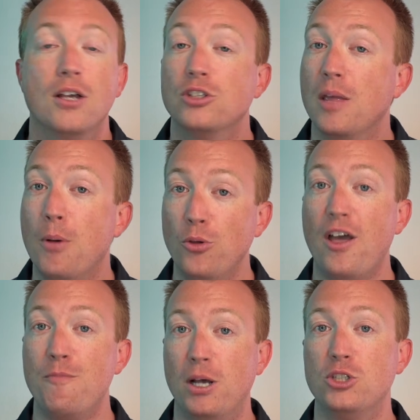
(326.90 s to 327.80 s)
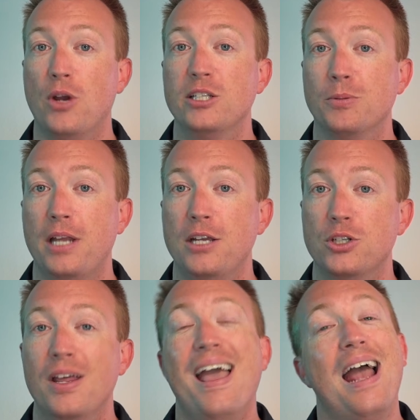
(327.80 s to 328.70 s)
So they both have bus
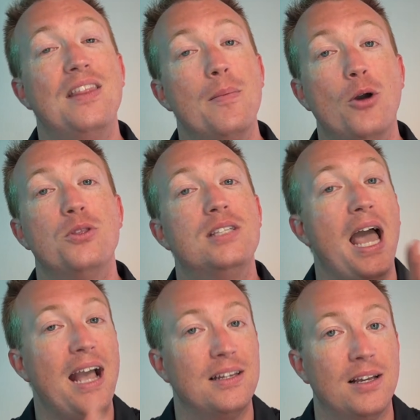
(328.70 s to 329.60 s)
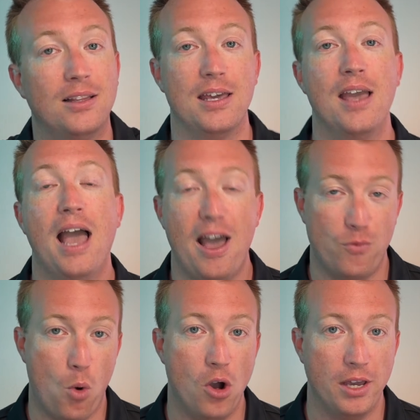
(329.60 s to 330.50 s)
transportation and they both technically have
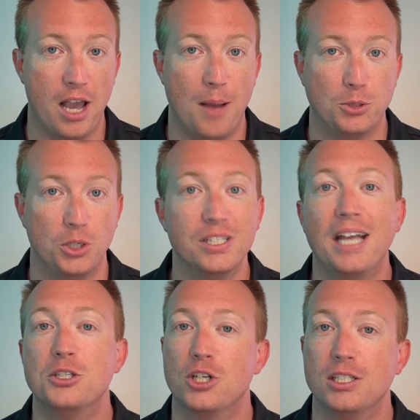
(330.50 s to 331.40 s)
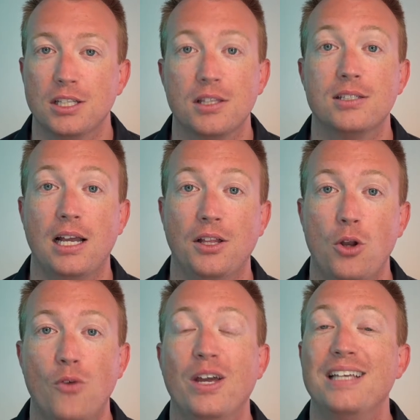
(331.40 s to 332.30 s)
walking options. It's just that the Stella
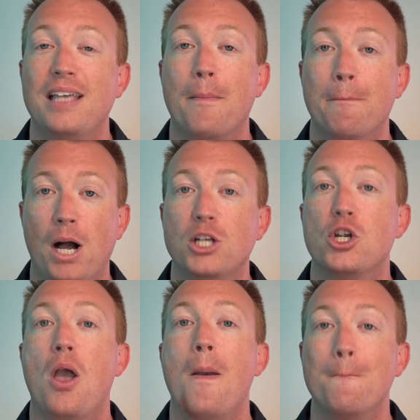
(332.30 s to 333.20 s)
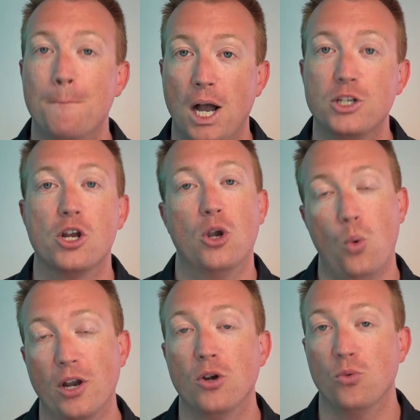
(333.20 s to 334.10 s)
Nova is a much, much
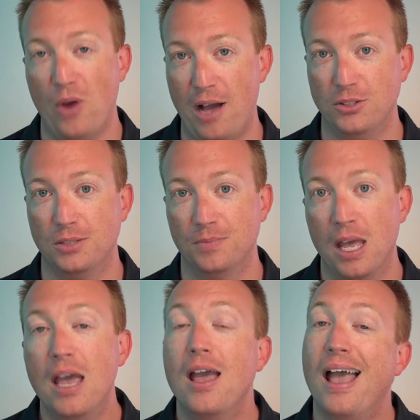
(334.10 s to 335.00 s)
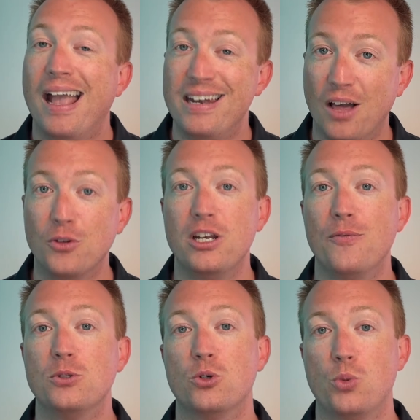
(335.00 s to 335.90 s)
quicker route. Another
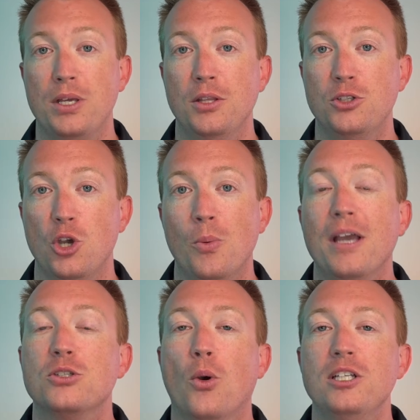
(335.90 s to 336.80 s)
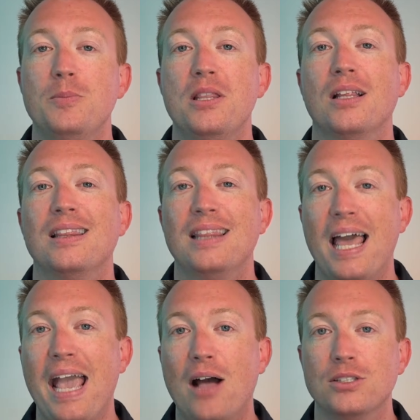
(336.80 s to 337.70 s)
difference between the two is going to be the
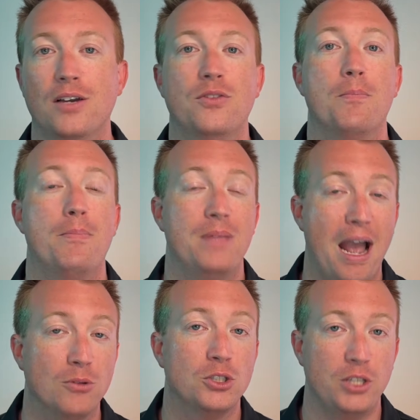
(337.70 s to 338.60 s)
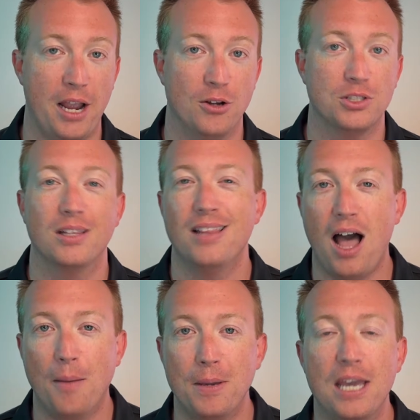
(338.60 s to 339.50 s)
layout of the downstairs, the
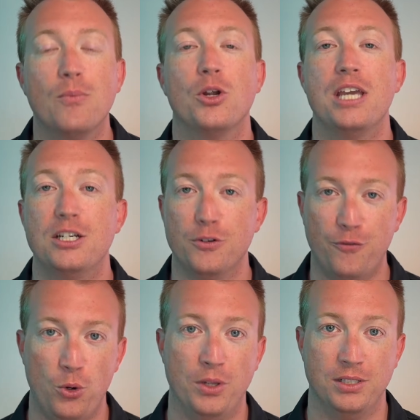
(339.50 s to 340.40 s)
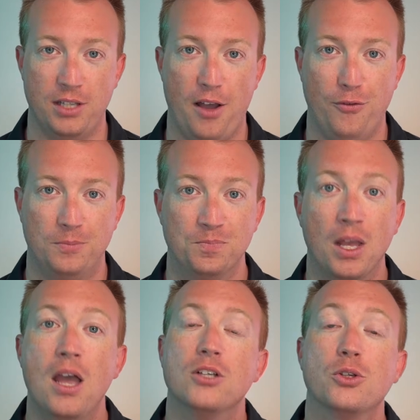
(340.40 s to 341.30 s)
lobby, and where you get your food and stuff.
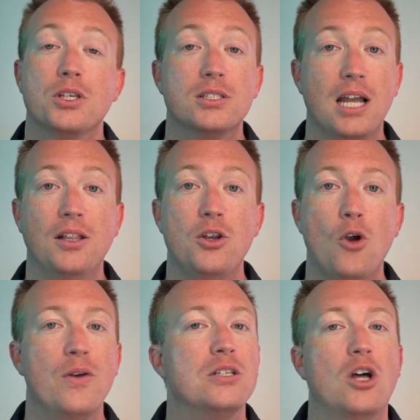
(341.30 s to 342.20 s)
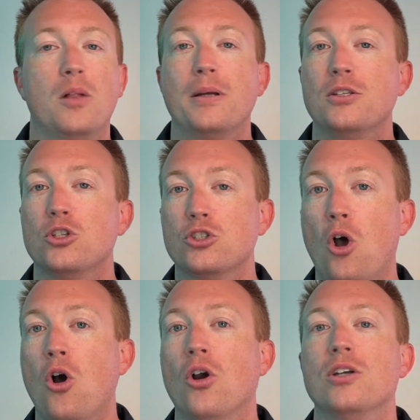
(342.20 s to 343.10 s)
So the Stella Nova is all about the
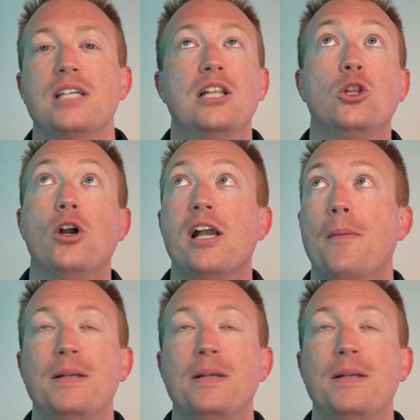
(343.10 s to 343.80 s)
stars and looking up